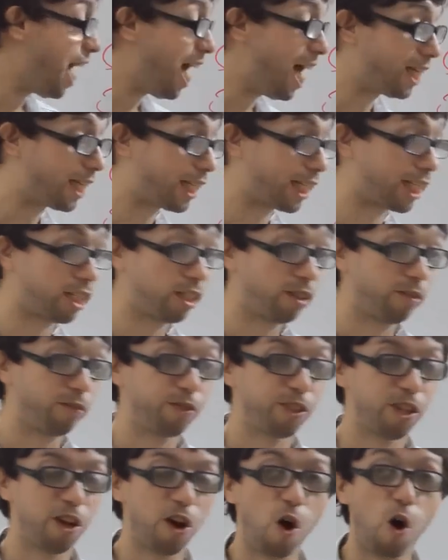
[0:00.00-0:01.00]
the S
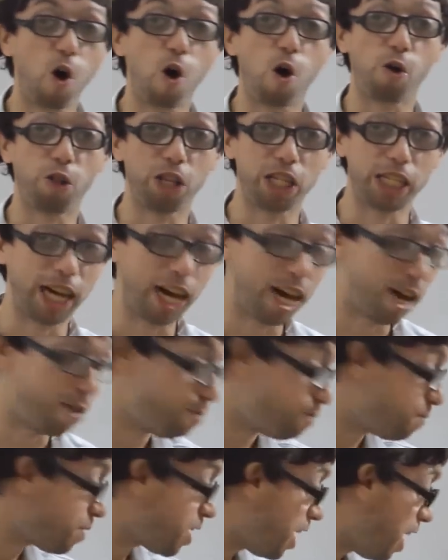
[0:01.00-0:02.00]
all the
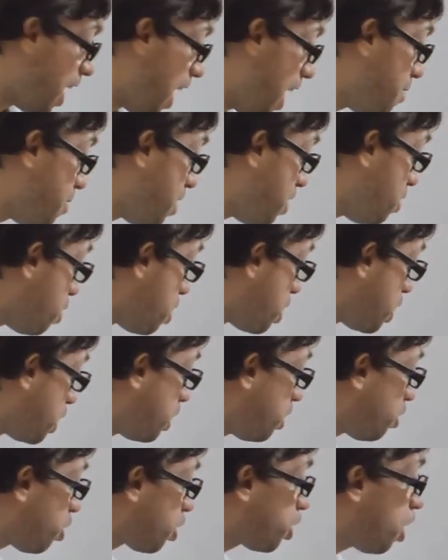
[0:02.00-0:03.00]
time. And then
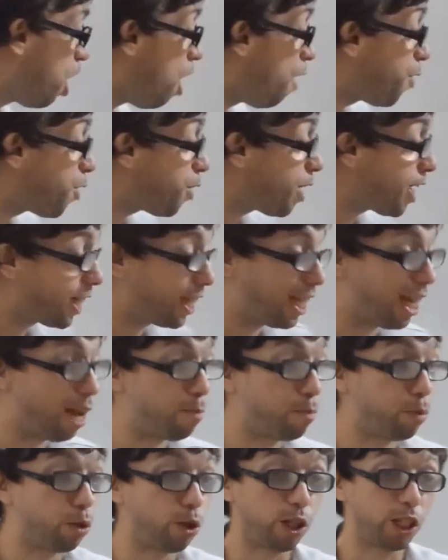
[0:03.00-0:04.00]
there's other
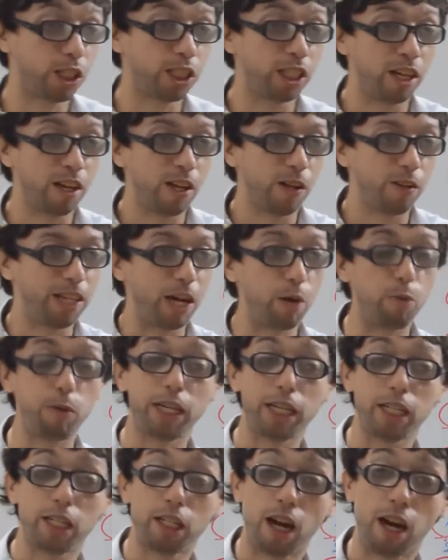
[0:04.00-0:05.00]
examples
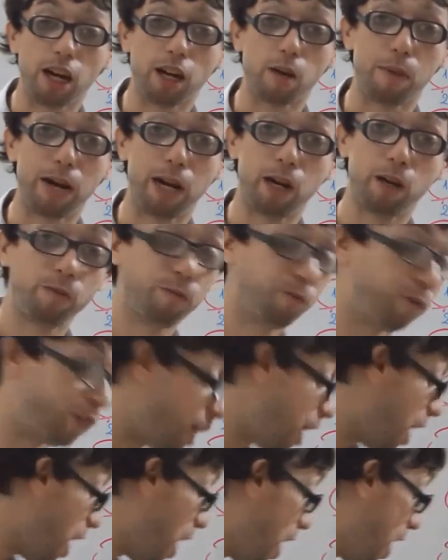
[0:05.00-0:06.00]
that we can talk about,
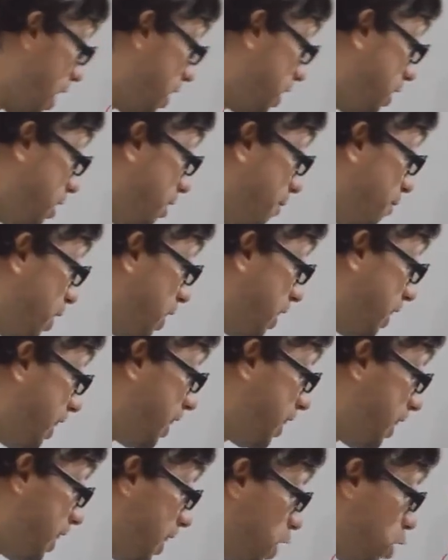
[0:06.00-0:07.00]
the
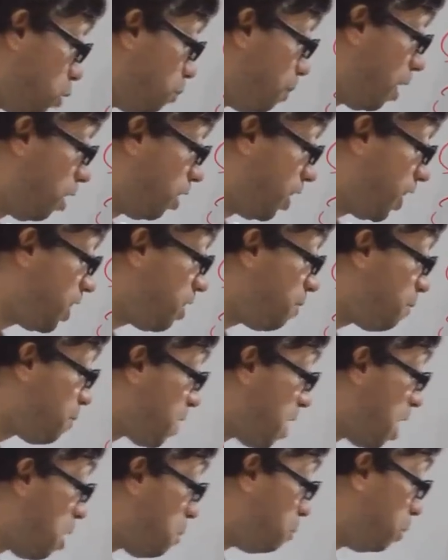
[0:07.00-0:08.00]
differences in spelling
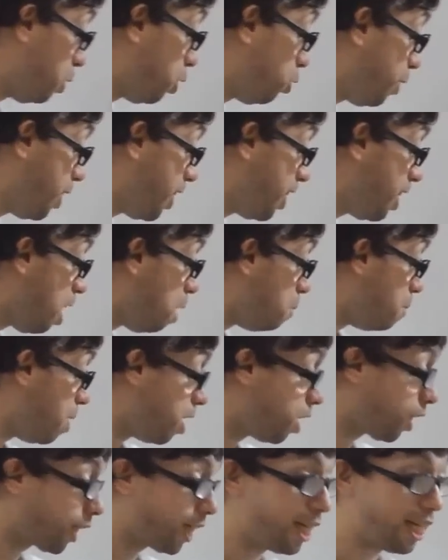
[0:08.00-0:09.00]
between
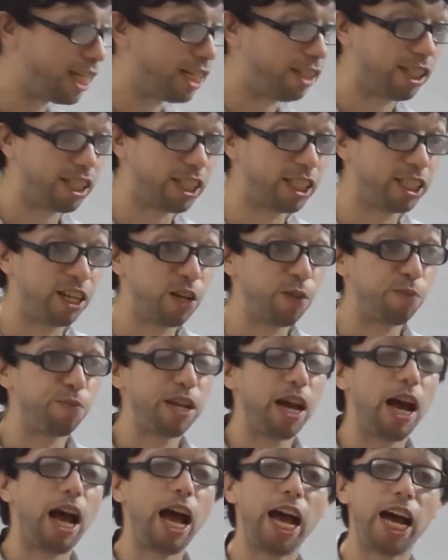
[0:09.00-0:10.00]
American English
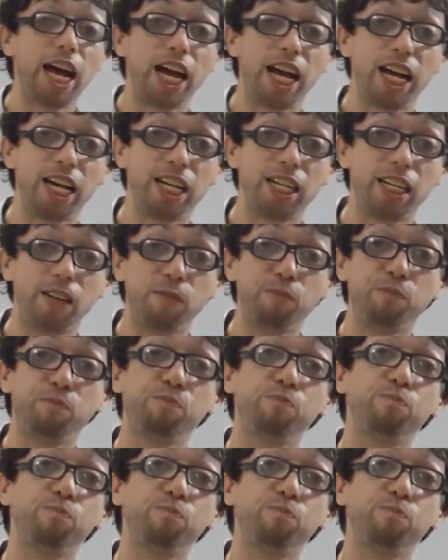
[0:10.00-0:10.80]
and